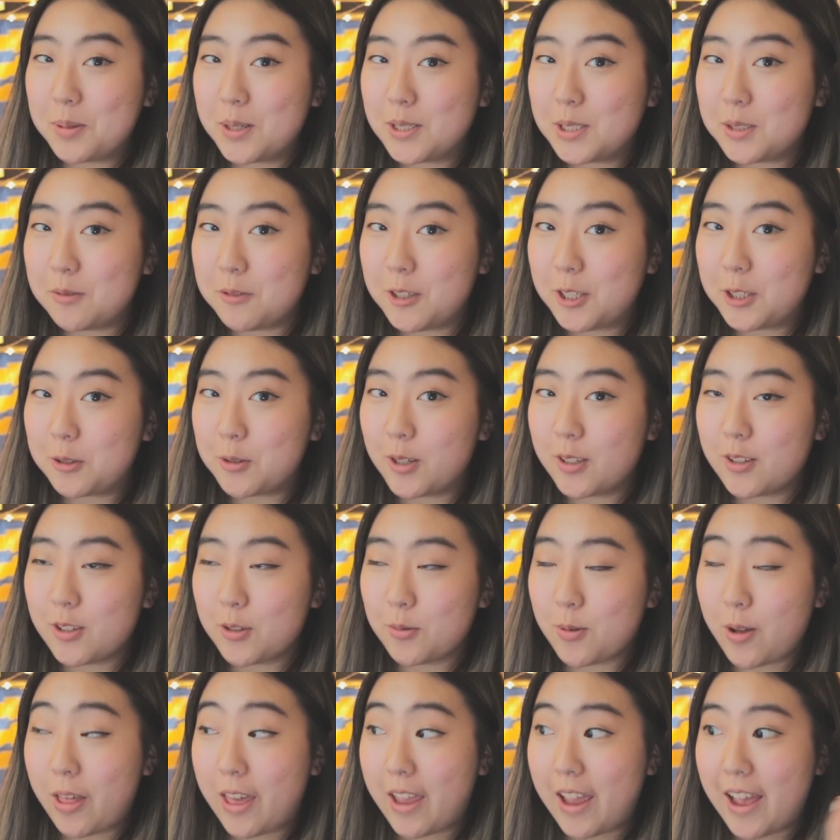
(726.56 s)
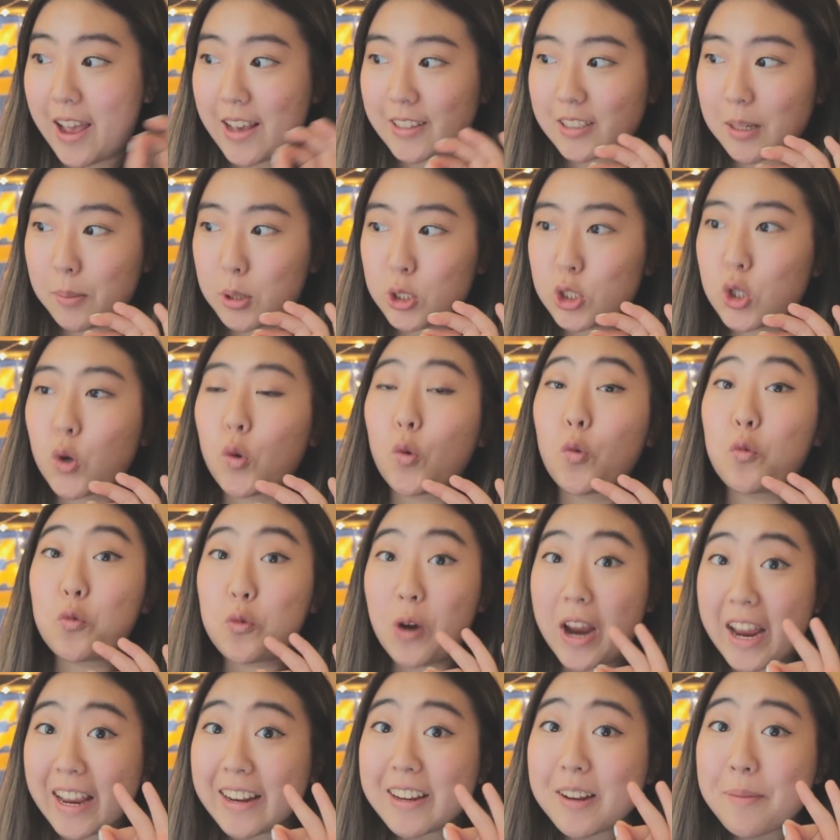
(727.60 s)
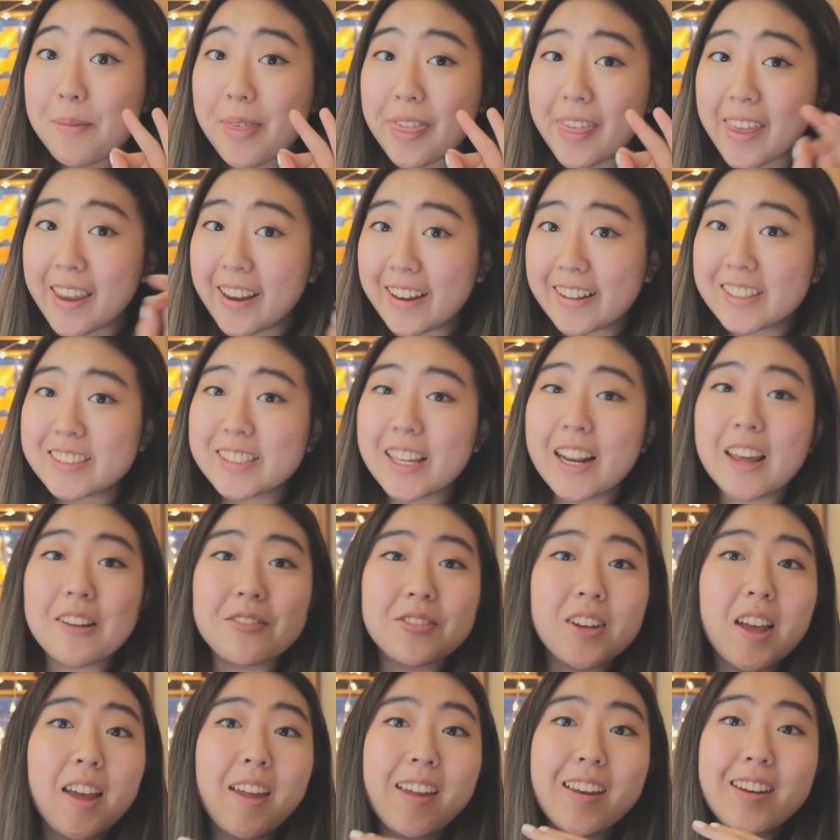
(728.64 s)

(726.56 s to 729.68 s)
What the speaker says: BuzzFeed quizzes where they ask a bunch of random things that have